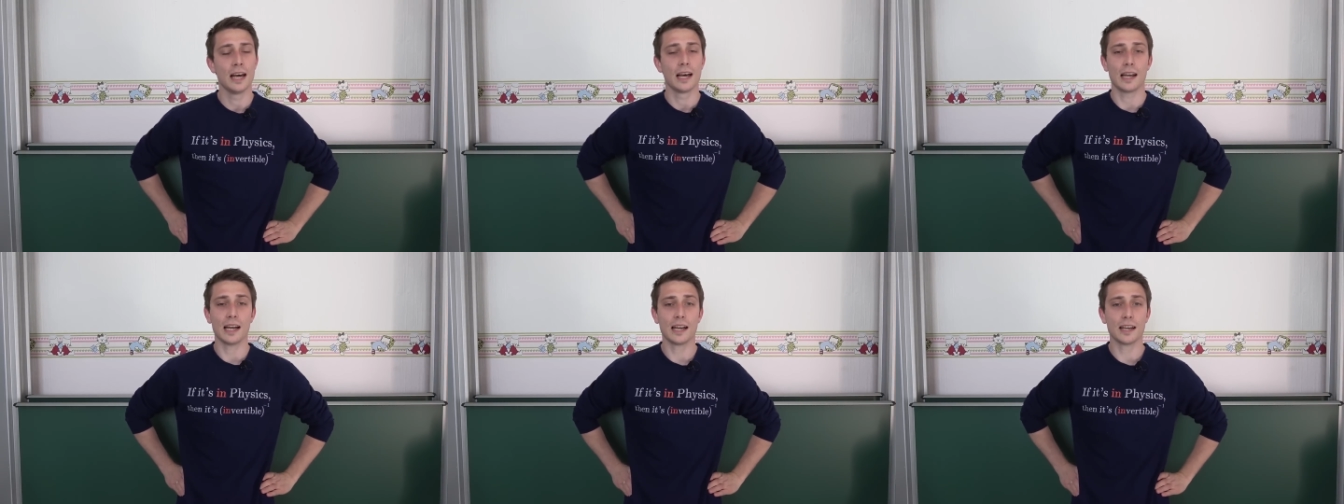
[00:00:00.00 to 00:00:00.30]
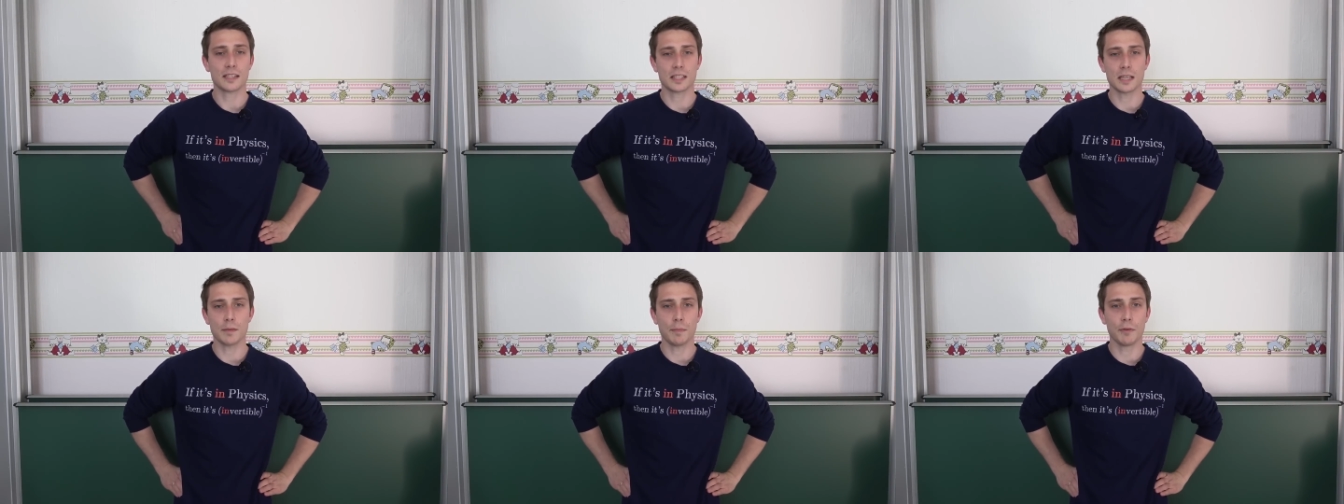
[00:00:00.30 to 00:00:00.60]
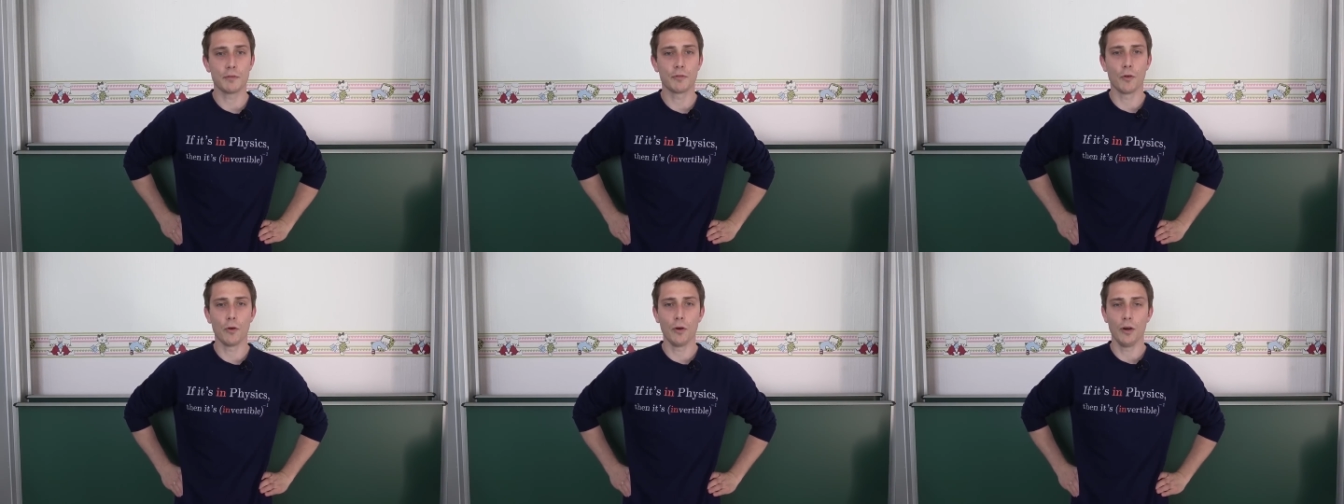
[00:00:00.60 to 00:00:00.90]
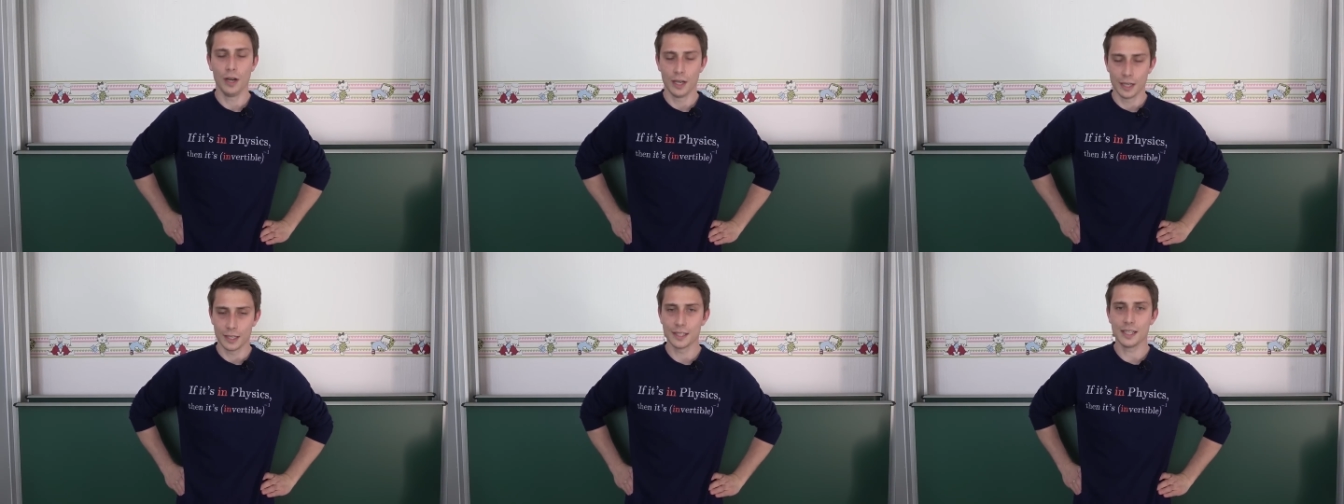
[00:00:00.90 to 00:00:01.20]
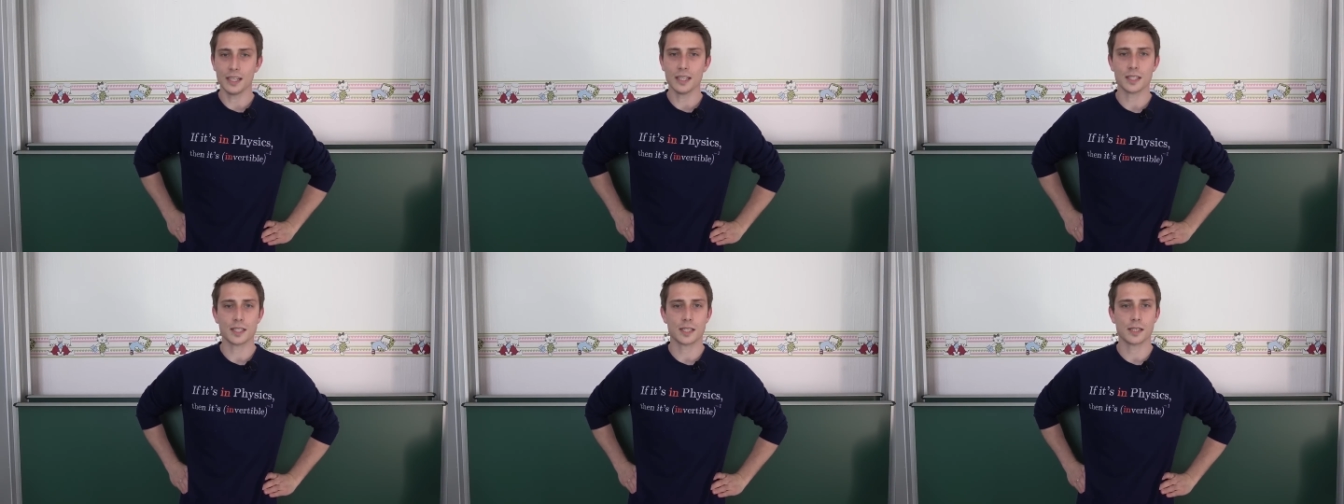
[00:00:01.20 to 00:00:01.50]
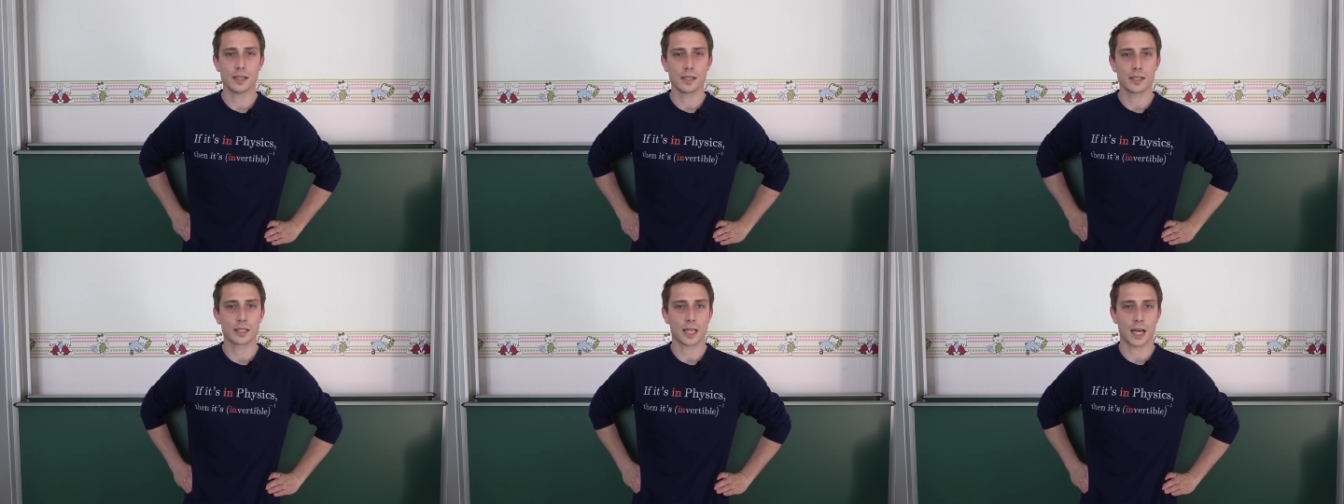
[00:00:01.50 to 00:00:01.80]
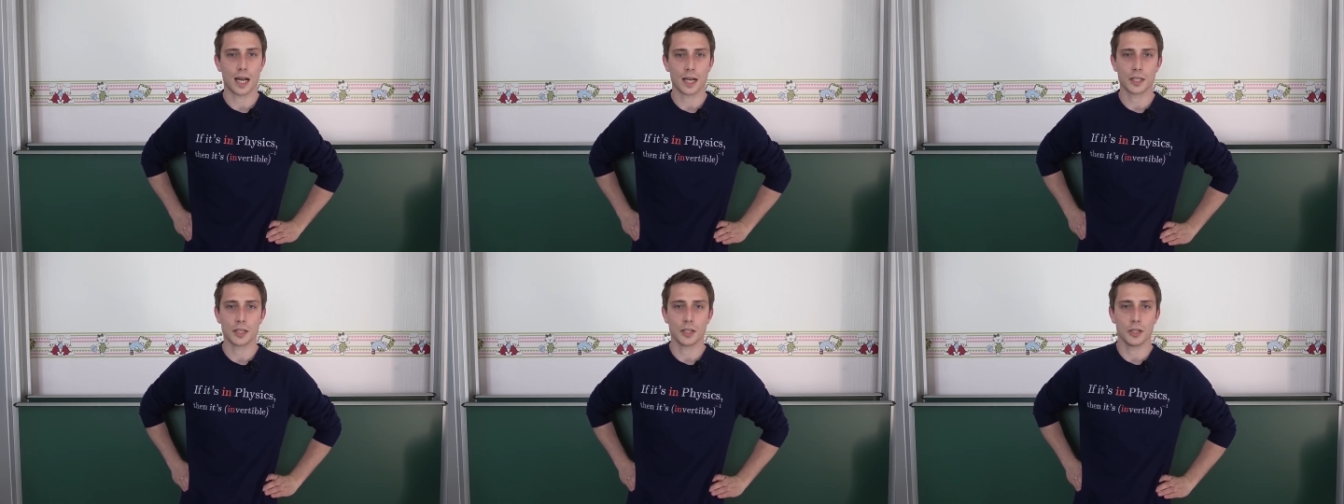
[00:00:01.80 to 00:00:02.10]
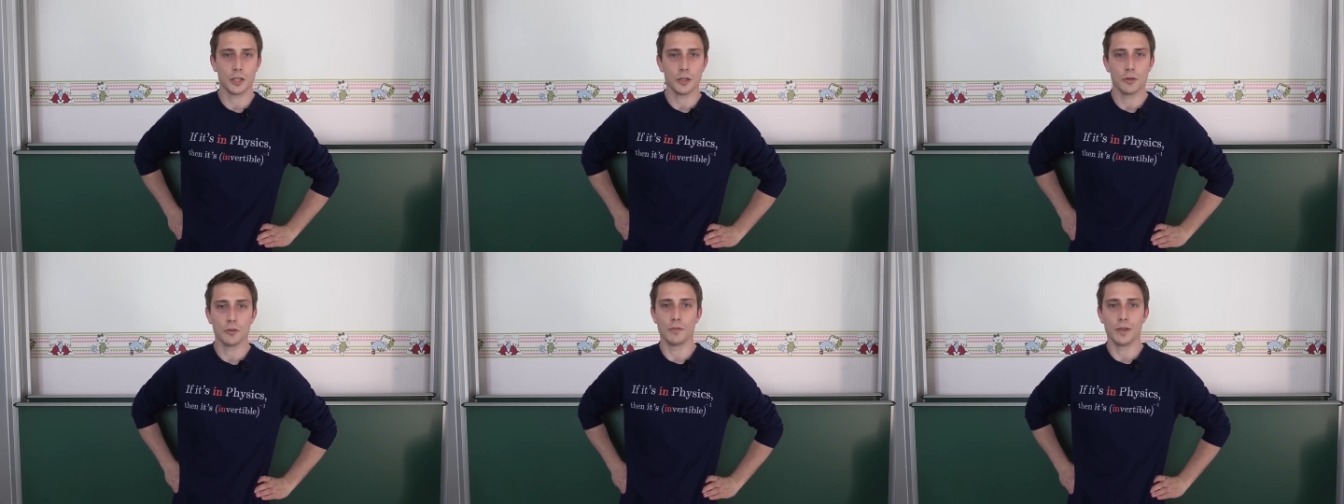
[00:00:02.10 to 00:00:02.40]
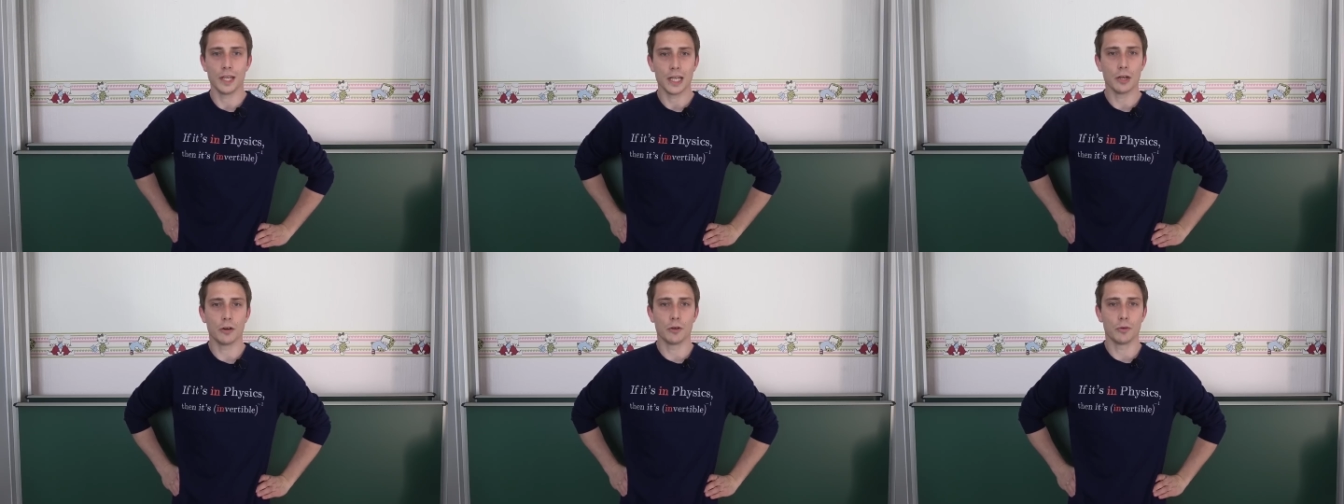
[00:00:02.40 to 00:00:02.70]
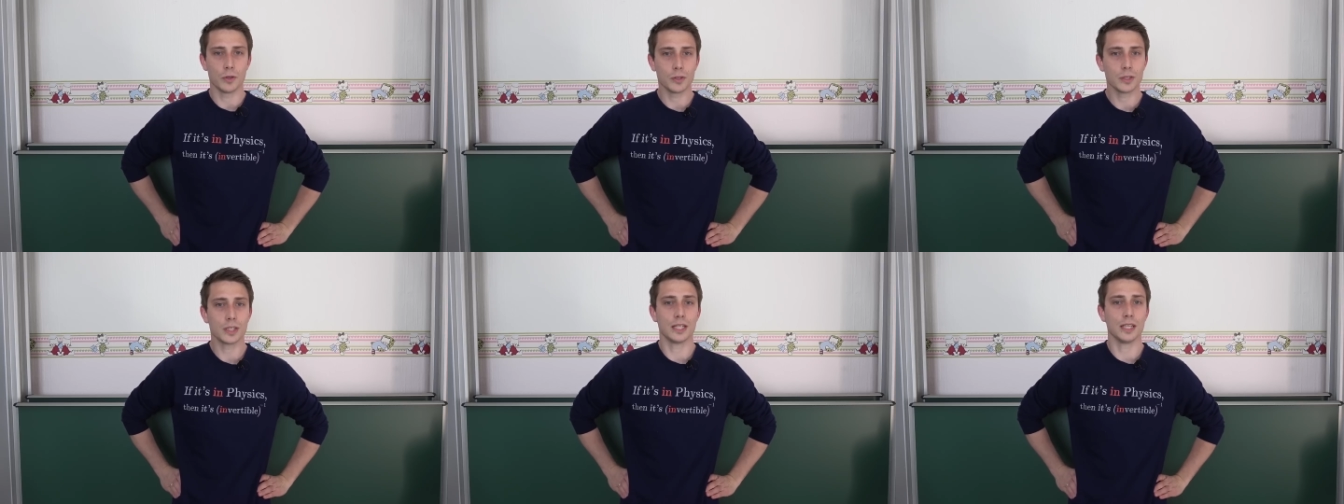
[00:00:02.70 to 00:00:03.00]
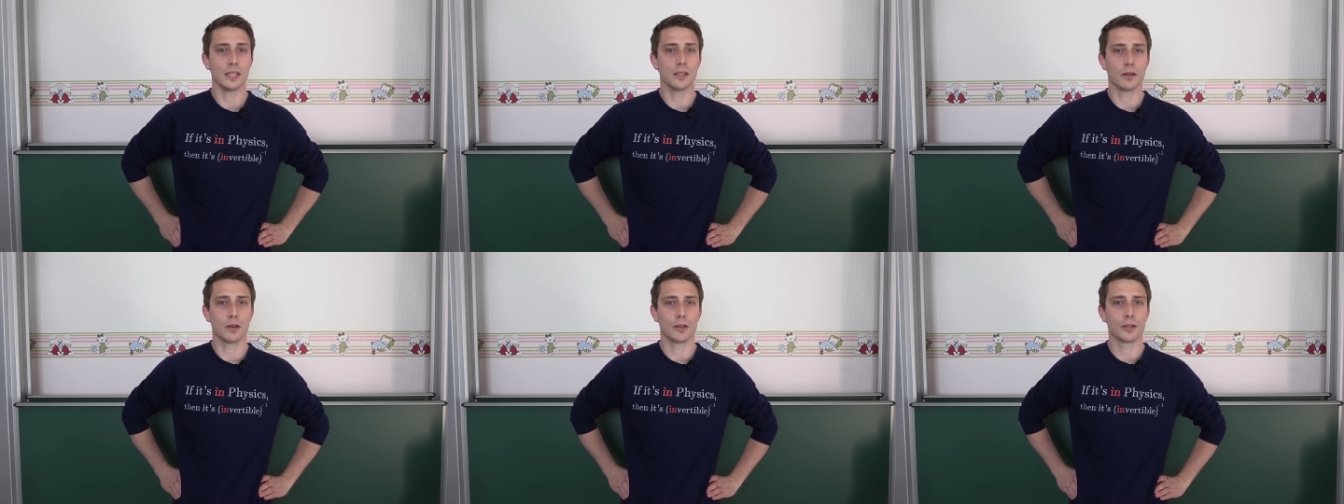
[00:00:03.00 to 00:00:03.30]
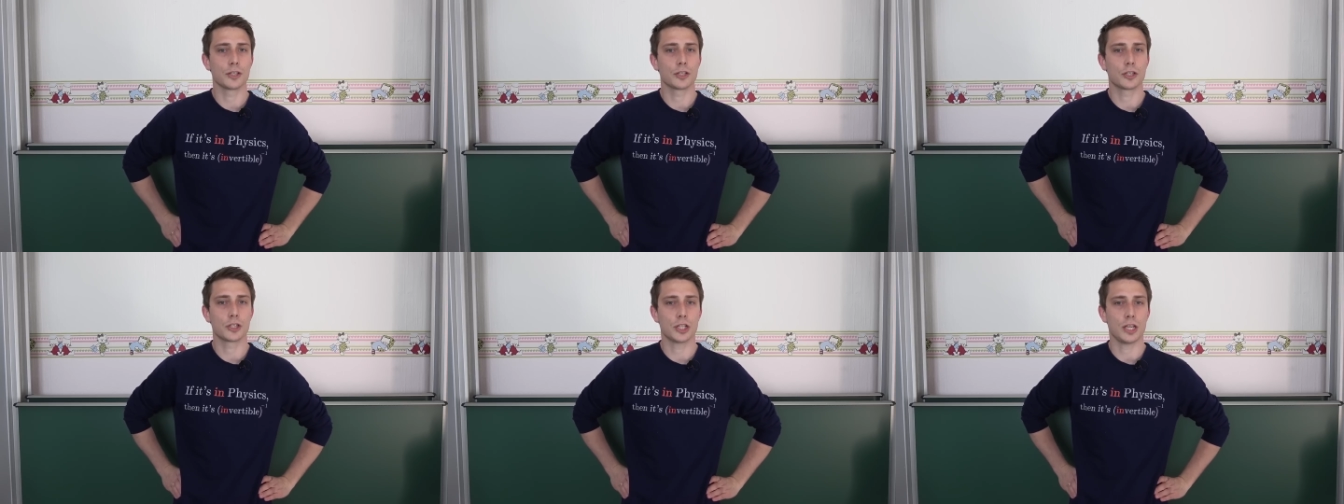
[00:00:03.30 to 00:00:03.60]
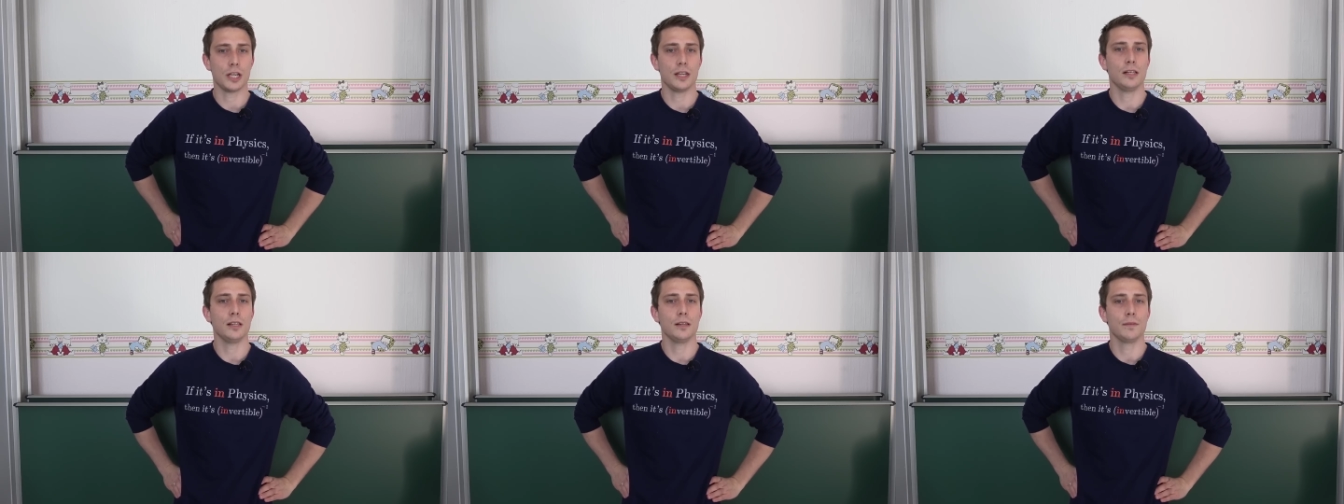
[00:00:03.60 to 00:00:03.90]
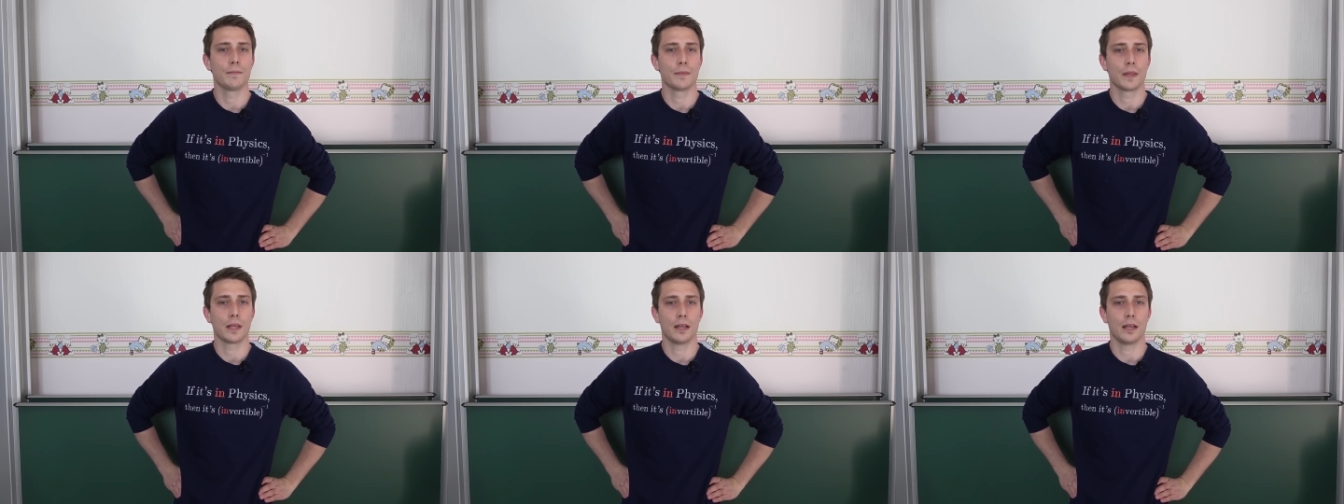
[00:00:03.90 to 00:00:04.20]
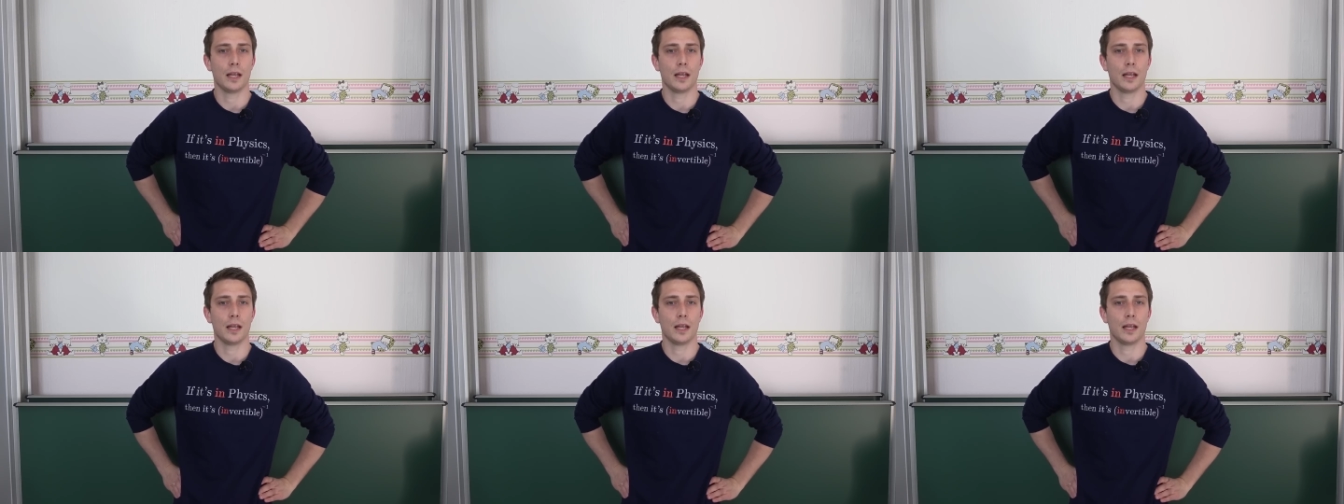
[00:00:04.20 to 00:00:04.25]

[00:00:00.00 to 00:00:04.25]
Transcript: Like I said before, this is like the new video routine on this channel,